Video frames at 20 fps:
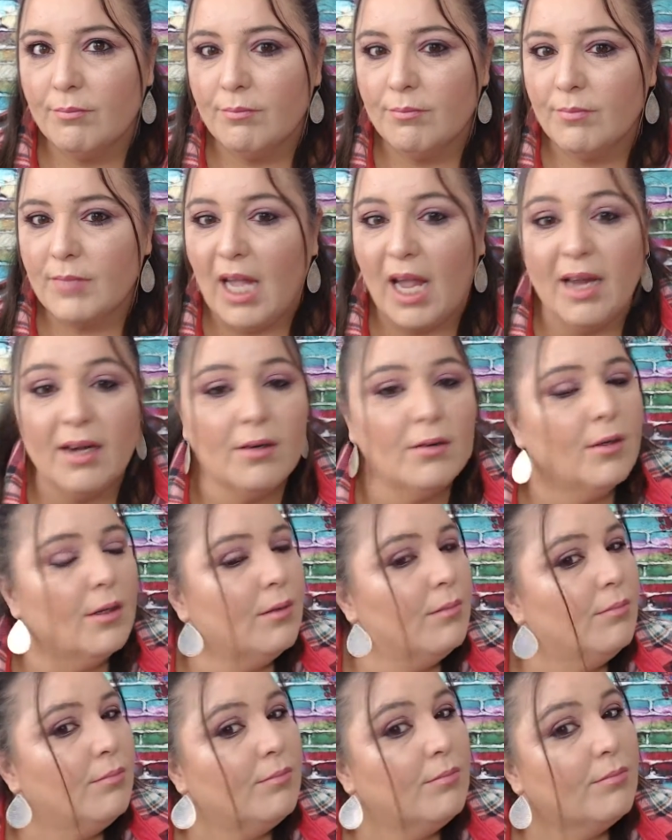I don't
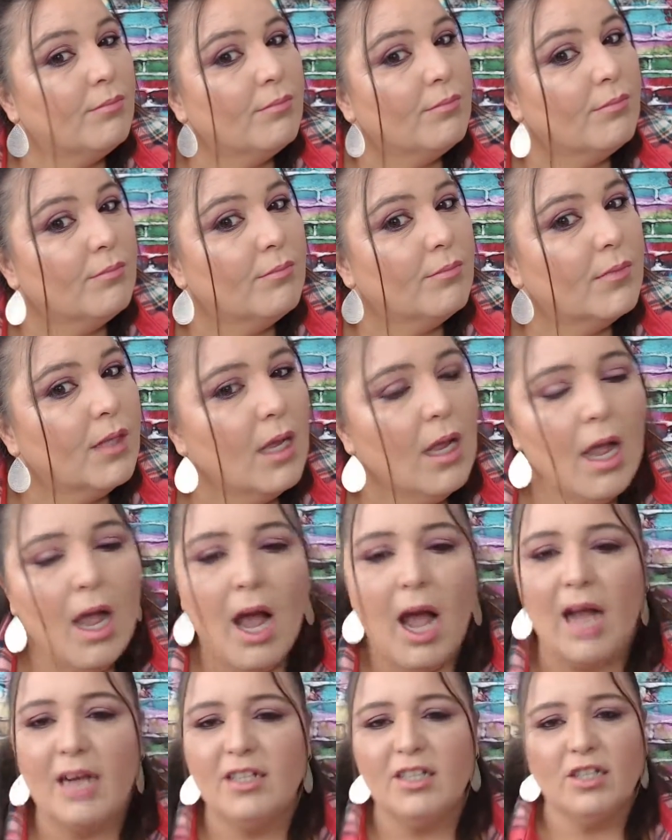know.
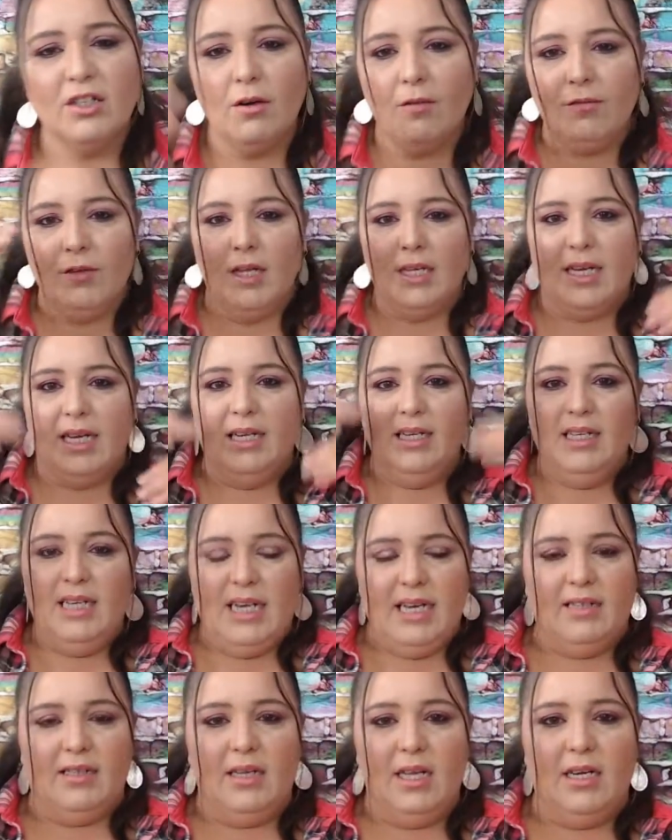I just don't feel like it
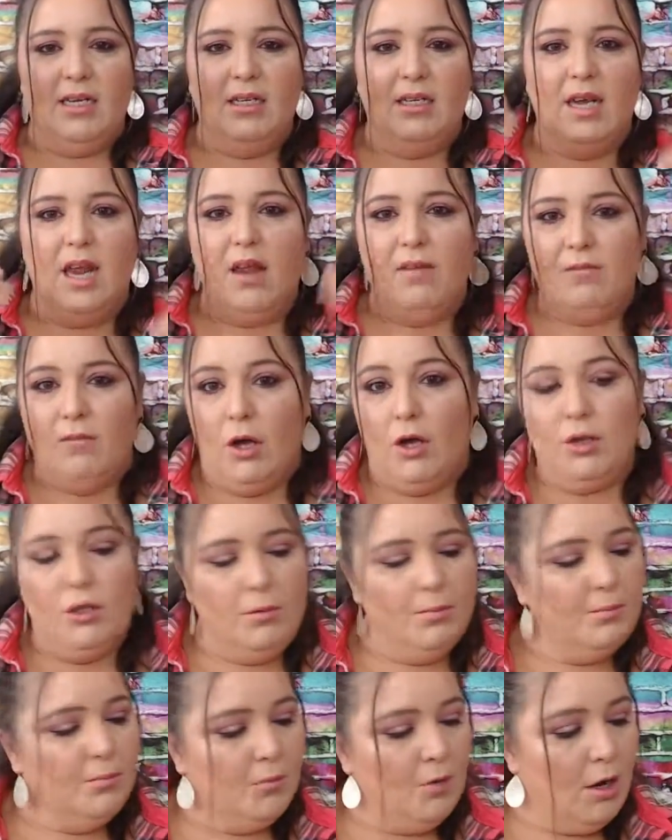lengthened and
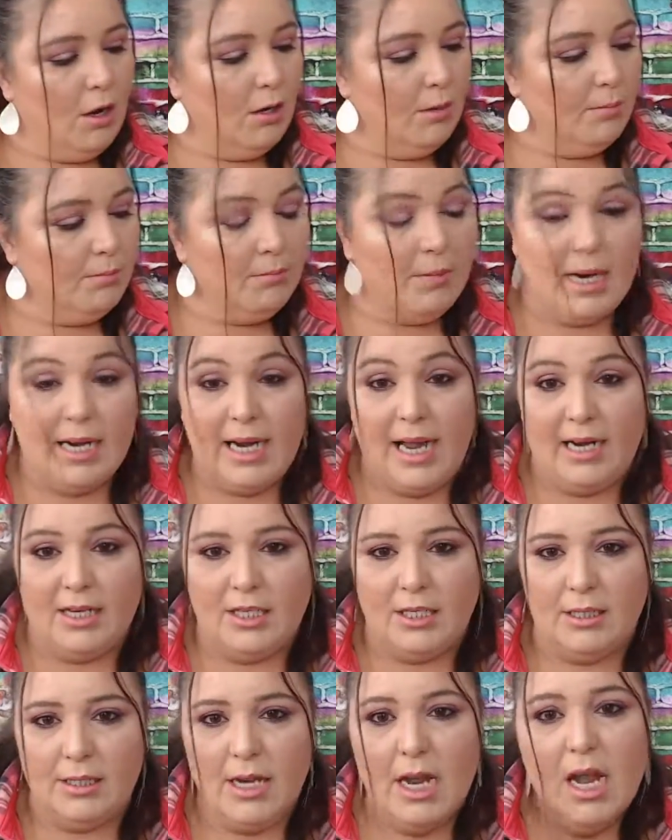volumed my
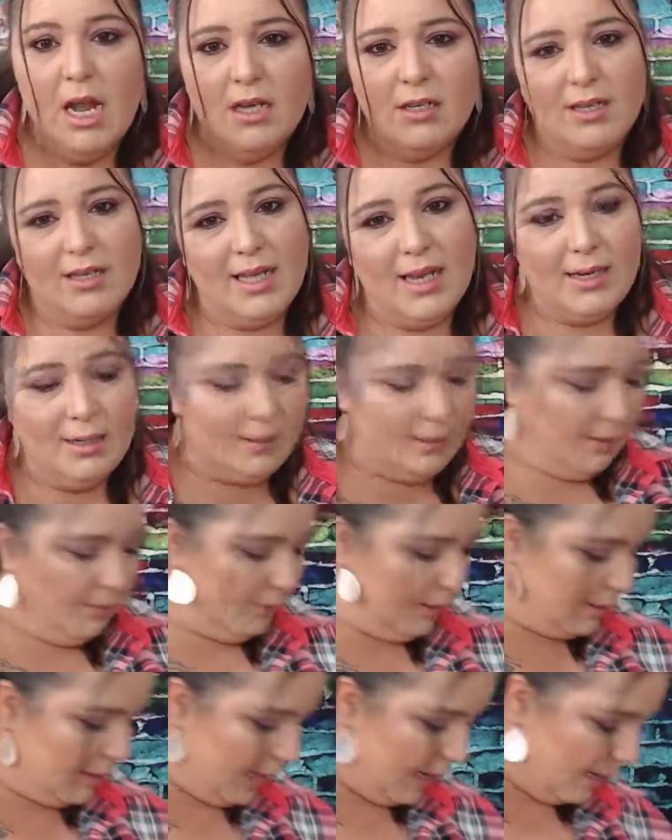lashes. So that is
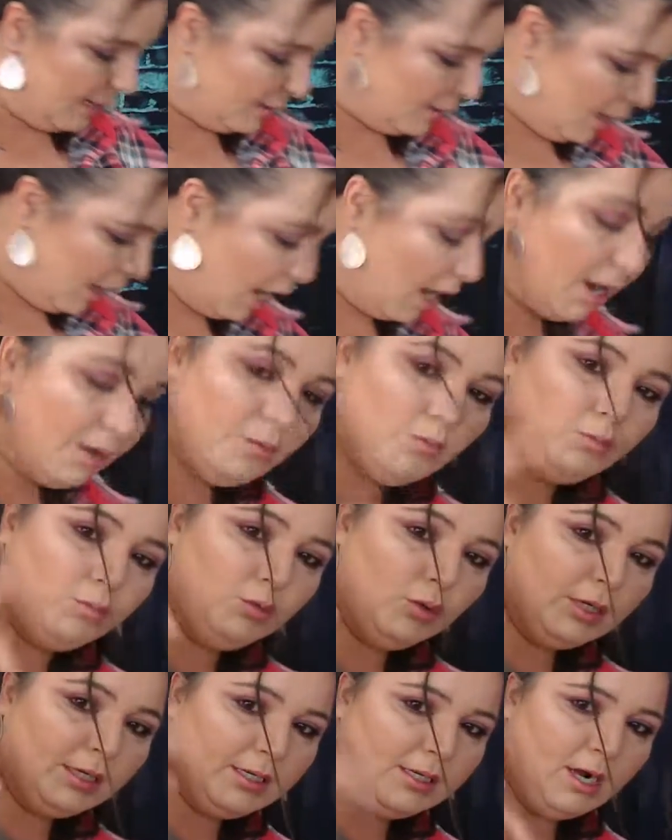something that I
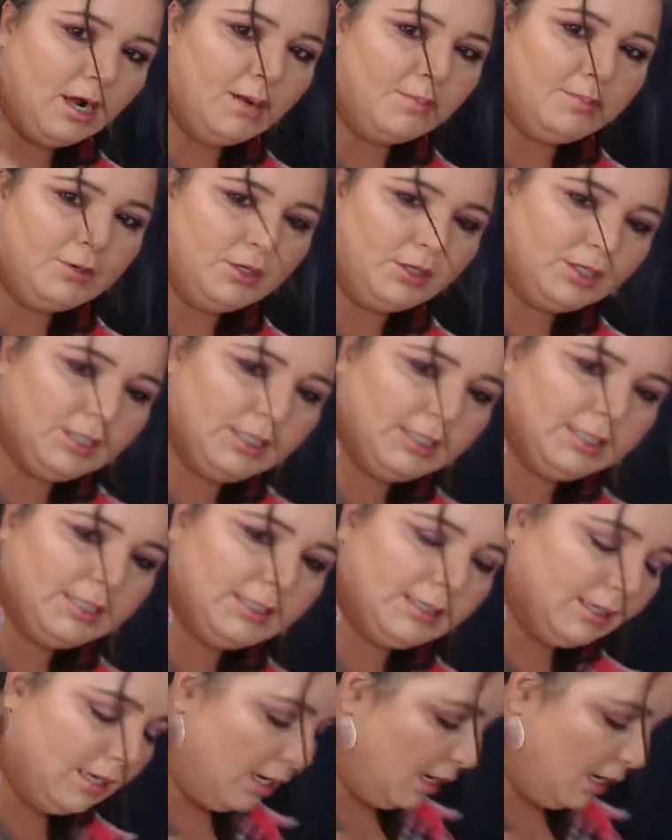would not purchase.